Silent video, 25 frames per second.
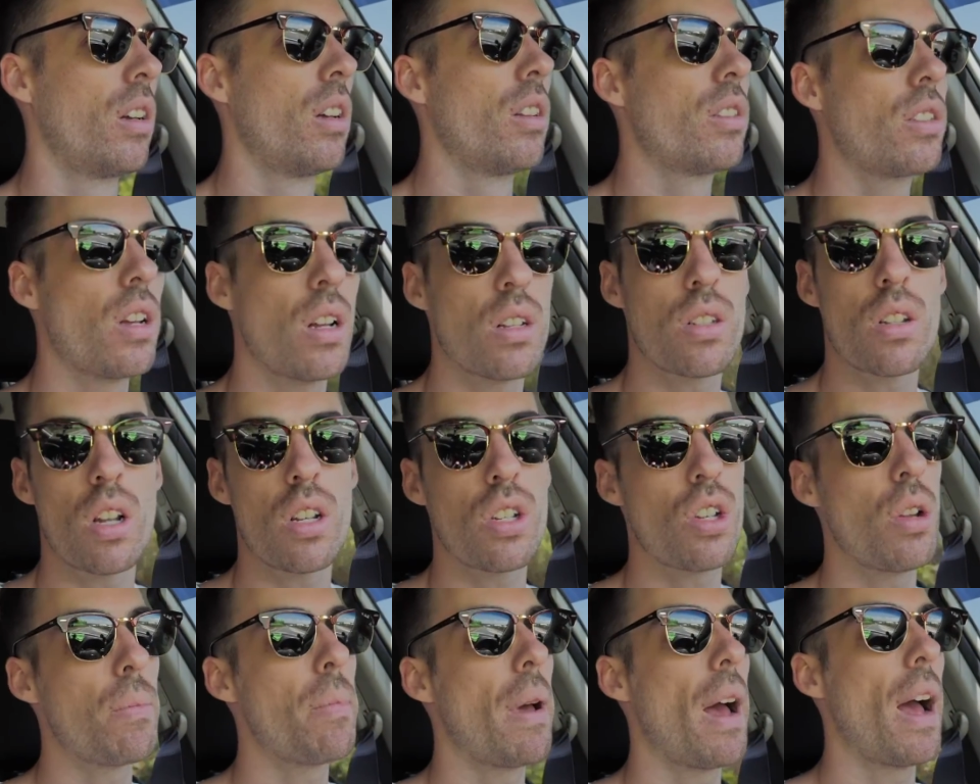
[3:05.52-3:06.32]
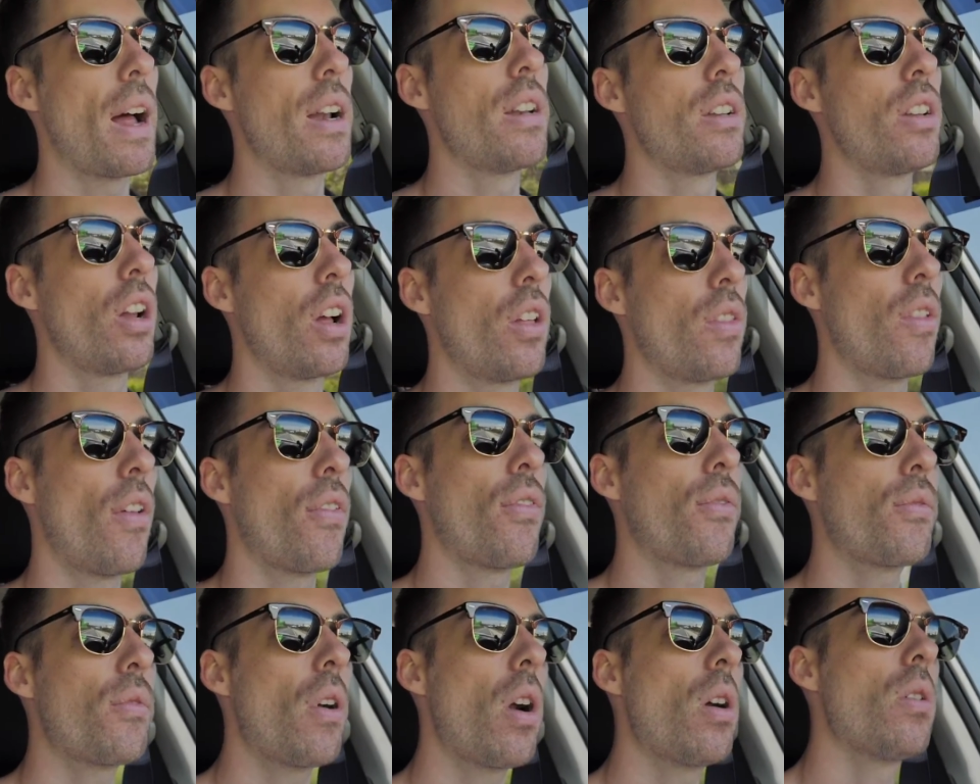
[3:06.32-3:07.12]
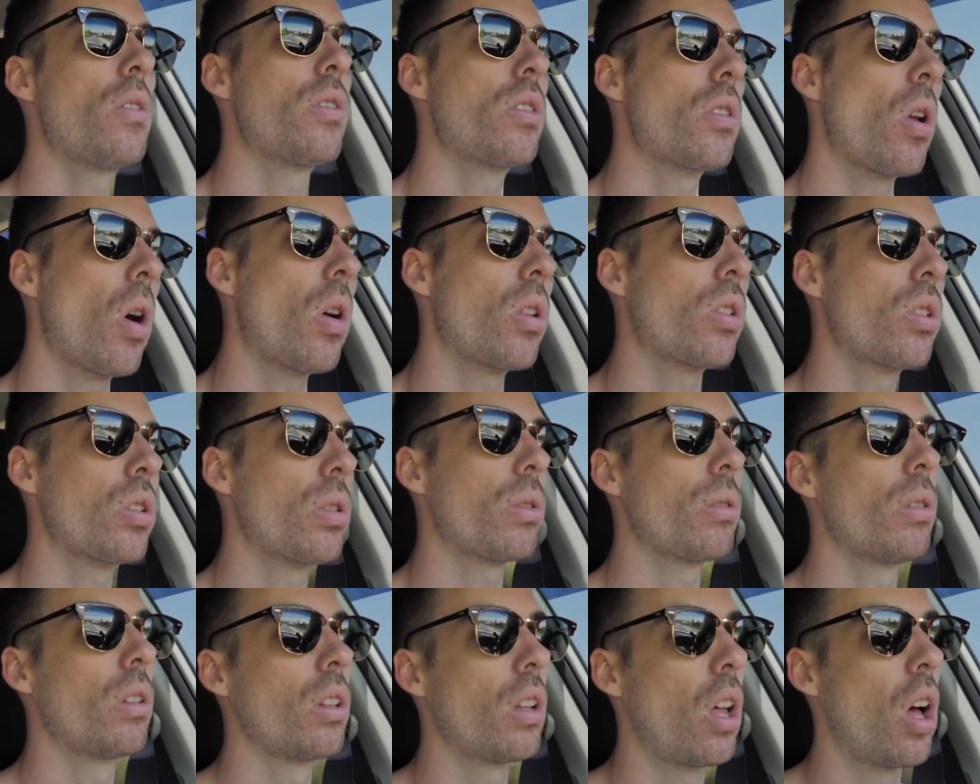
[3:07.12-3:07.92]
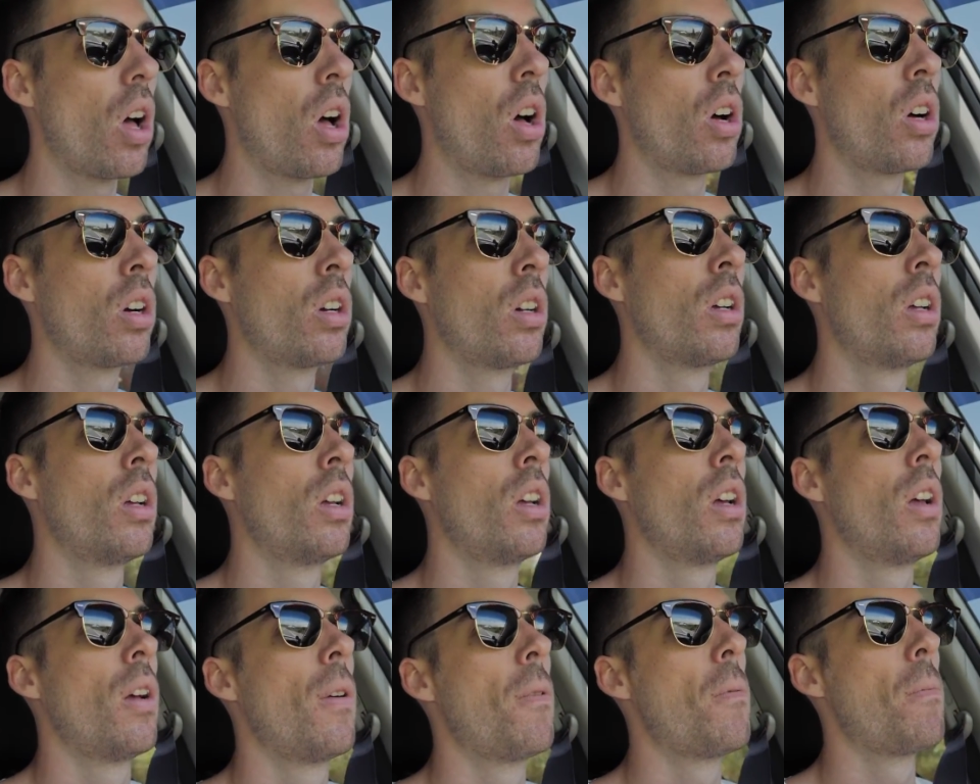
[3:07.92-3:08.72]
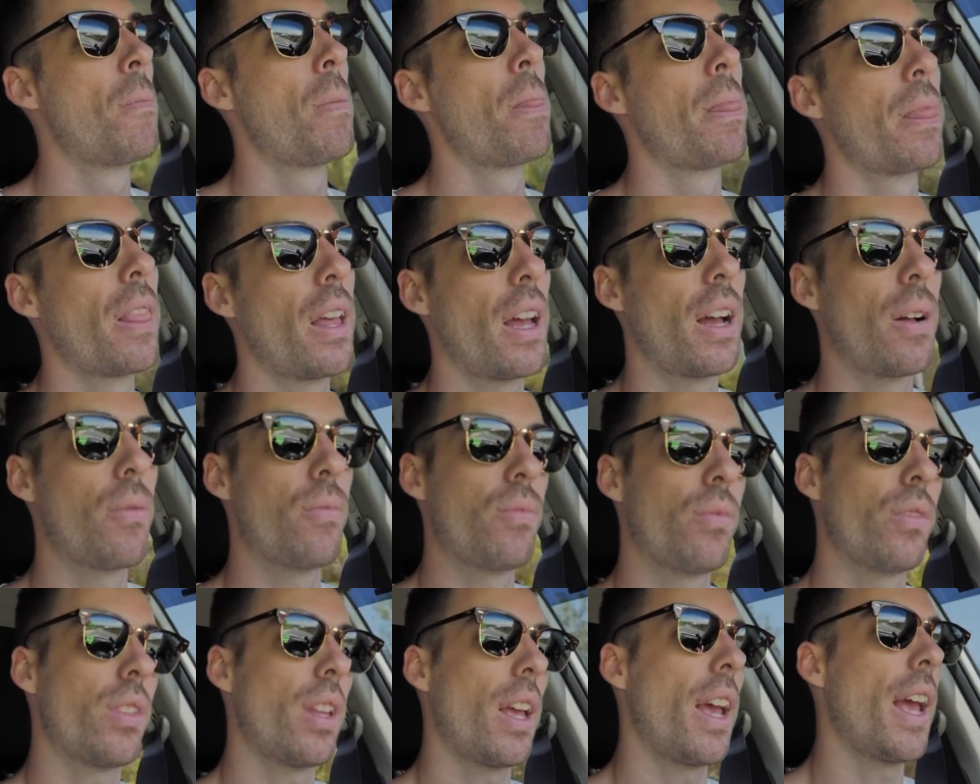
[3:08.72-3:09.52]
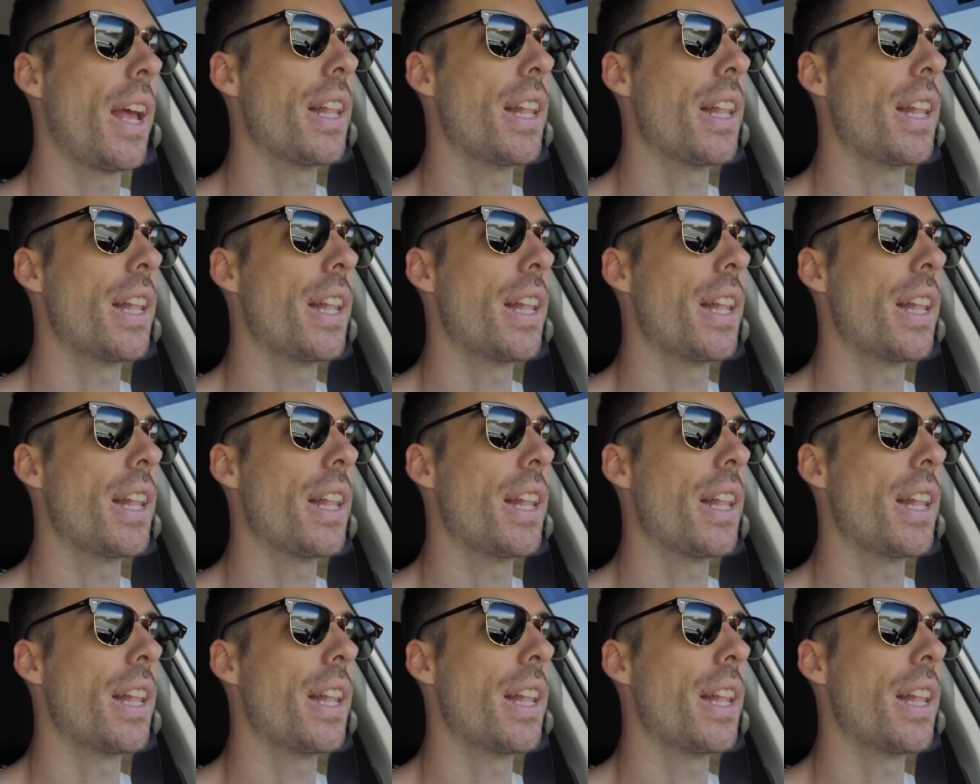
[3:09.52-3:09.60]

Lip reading: So it's not too bad. You know, the throw's not too long.